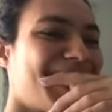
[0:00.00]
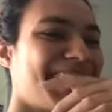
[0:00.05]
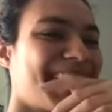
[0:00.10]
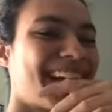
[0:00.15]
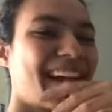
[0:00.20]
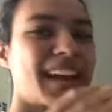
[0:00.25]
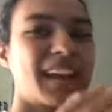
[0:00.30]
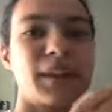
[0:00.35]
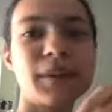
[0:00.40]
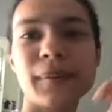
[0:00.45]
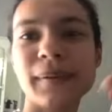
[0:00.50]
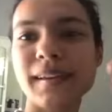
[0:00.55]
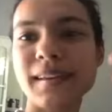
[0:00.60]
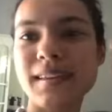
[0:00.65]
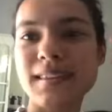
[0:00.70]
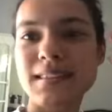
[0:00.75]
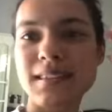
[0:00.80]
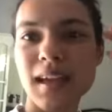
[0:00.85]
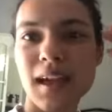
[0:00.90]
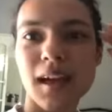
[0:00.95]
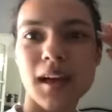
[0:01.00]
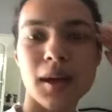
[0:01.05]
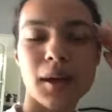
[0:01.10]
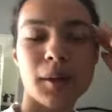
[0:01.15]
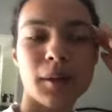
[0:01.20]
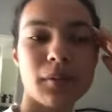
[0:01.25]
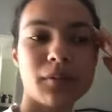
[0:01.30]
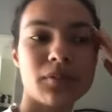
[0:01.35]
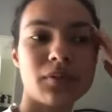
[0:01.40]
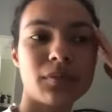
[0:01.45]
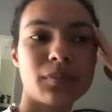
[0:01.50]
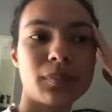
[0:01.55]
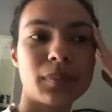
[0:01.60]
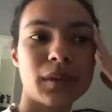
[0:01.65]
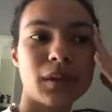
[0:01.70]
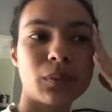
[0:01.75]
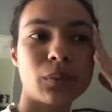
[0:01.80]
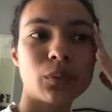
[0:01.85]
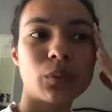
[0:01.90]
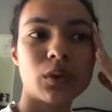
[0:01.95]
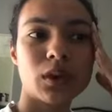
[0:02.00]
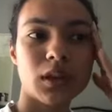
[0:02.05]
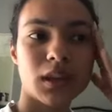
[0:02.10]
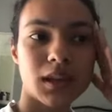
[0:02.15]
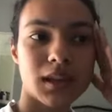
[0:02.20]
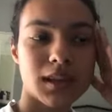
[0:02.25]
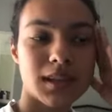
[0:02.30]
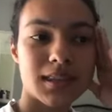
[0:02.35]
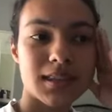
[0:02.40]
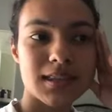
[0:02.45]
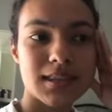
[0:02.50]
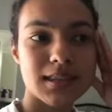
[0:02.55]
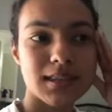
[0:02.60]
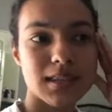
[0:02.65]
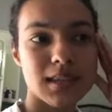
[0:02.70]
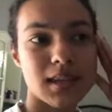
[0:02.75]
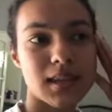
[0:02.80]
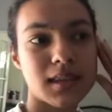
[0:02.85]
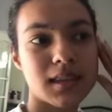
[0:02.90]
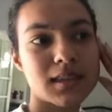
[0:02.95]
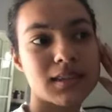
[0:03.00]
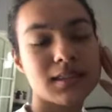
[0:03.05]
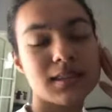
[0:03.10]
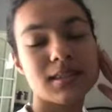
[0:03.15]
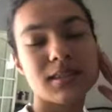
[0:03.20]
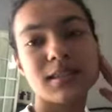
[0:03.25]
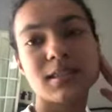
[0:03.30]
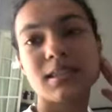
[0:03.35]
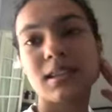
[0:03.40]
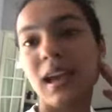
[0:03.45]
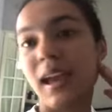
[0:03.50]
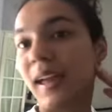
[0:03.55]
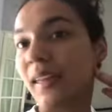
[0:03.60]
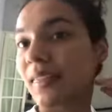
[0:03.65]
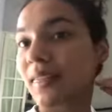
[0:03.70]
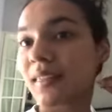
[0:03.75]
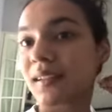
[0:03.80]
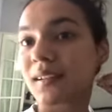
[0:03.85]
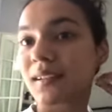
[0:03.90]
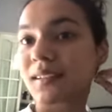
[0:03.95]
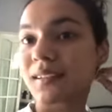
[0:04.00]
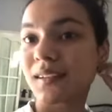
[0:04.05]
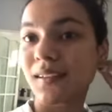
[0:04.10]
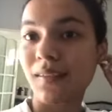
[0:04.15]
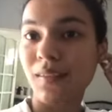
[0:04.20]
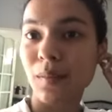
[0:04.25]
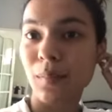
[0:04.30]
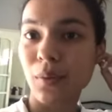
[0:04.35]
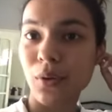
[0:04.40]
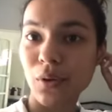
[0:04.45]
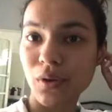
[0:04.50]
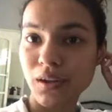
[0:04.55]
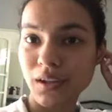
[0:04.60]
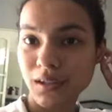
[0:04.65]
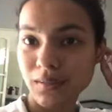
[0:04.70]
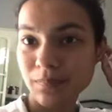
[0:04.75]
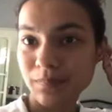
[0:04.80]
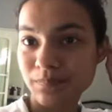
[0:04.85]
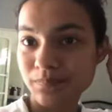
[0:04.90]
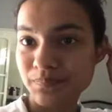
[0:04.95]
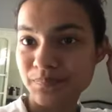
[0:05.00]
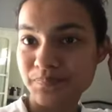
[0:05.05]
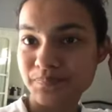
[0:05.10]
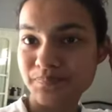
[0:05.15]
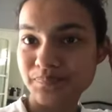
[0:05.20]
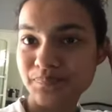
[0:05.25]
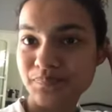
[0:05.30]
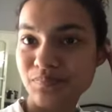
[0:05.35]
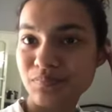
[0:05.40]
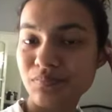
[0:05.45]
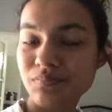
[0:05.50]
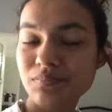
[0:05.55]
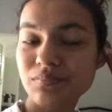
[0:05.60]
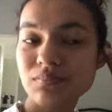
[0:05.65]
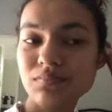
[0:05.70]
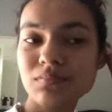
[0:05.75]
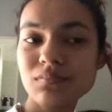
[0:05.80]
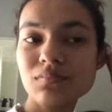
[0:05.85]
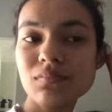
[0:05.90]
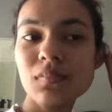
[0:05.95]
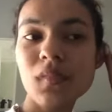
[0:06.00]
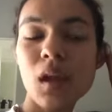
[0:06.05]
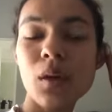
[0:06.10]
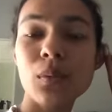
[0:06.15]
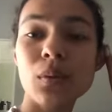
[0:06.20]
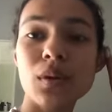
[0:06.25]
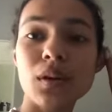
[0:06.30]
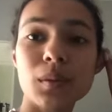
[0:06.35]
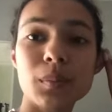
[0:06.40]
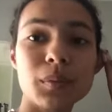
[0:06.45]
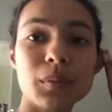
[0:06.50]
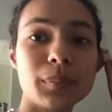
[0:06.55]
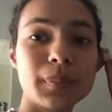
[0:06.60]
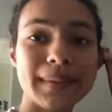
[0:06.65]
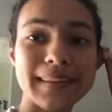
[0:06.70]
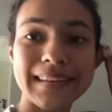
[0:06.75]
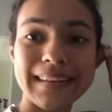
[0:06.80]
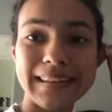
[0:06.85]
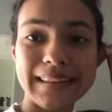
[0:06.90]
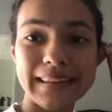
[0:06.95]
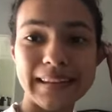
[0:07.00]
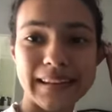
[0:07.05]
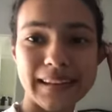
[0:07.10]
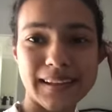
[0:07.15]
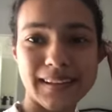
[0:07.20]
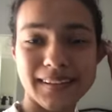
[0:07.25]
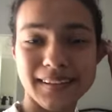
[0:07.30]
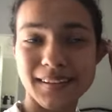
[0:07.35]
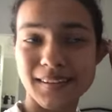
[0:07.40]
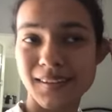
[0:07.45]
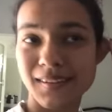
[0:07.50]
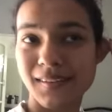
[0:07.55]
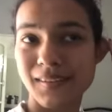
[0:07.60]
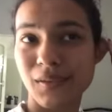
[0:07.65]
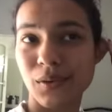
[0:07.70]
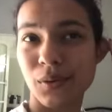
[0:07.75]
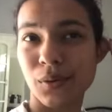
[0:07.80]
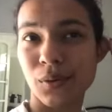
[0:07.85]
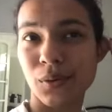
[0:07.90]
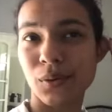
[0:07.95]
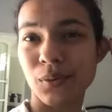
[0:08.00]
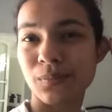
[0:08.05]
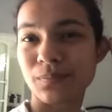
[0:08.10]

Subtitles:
Anyways, I've been working since 8:30 in the morning. I woke up a bit late, so